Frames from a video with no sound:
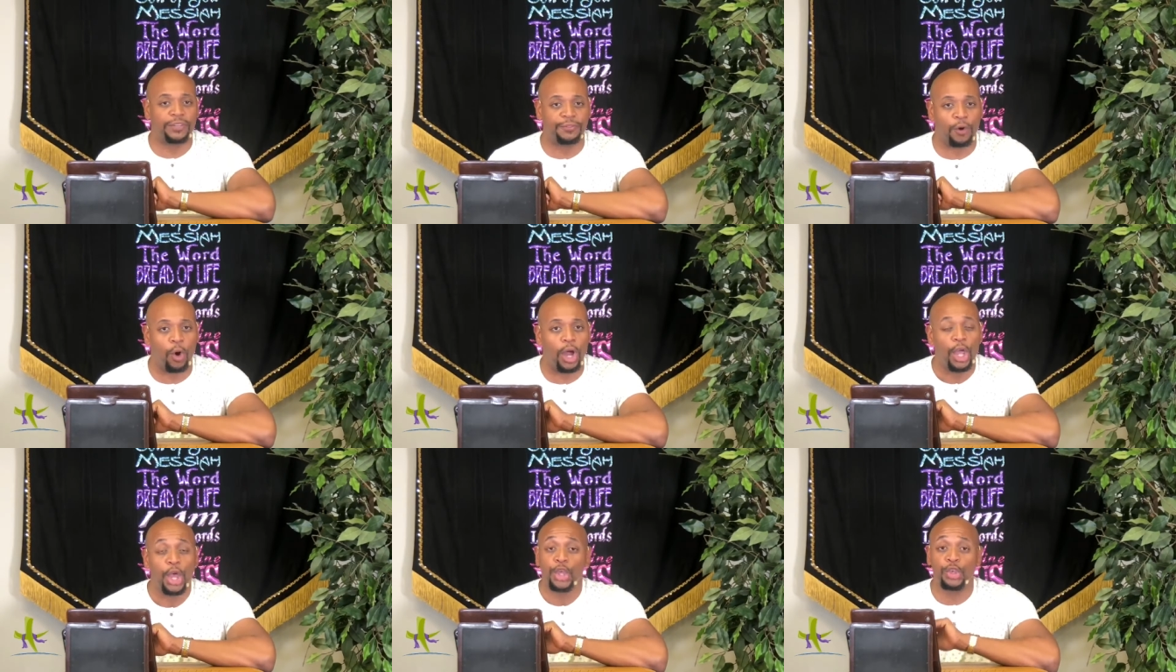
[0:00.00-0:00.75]
for,
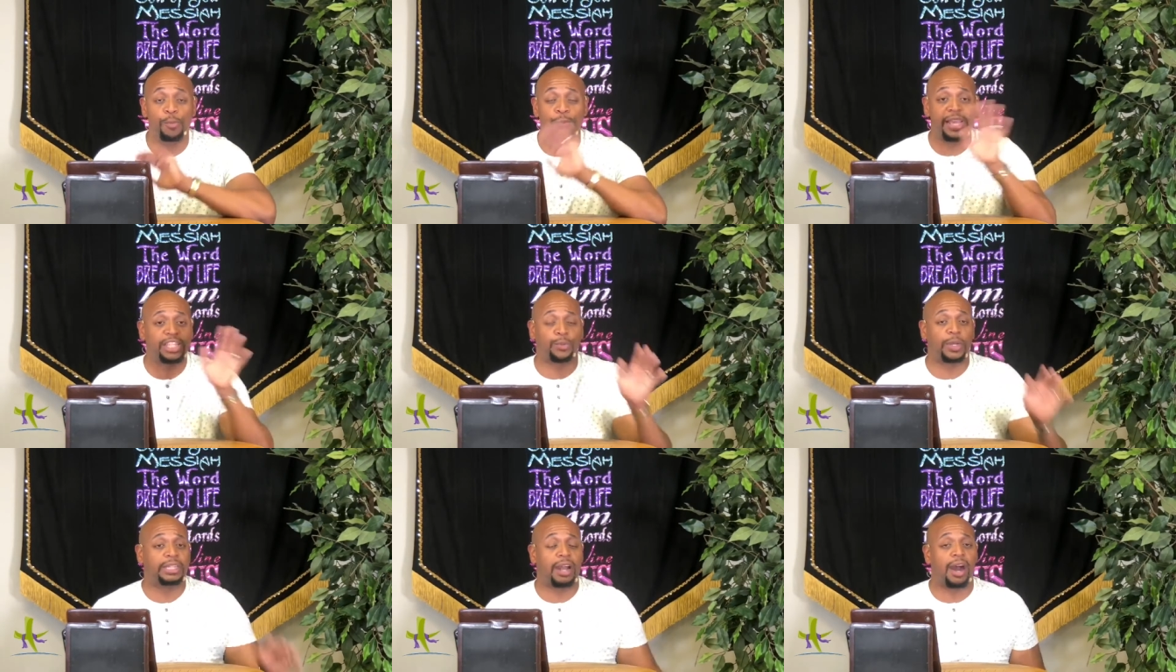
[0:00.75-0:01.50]
you miss
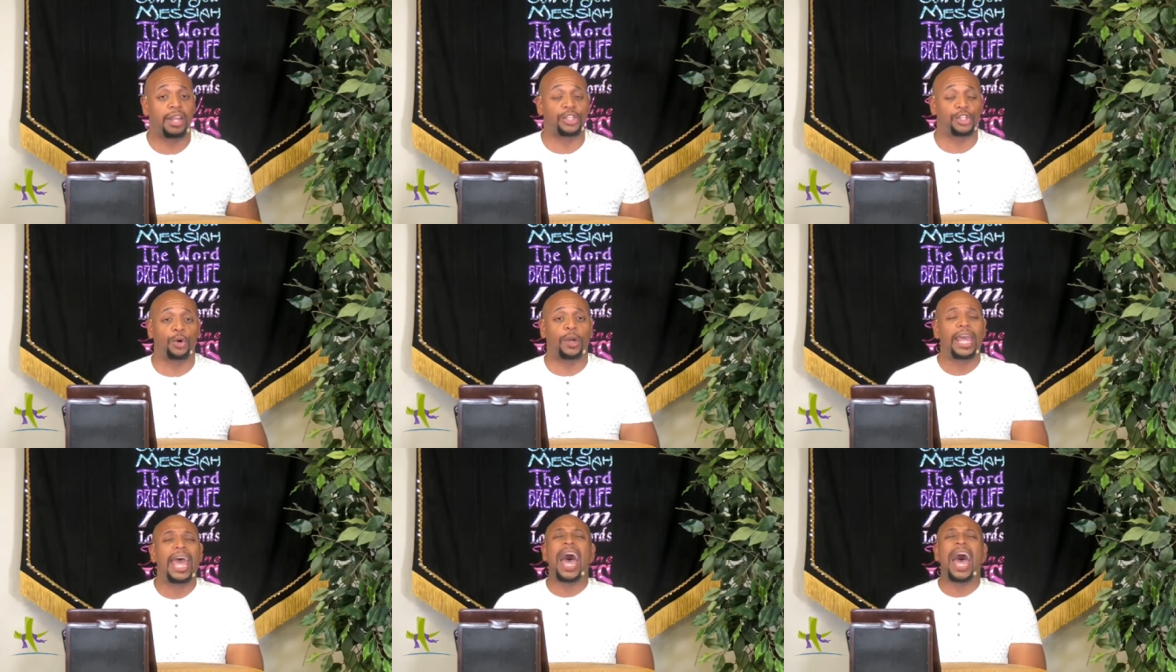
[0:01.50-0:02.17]
what God is doing.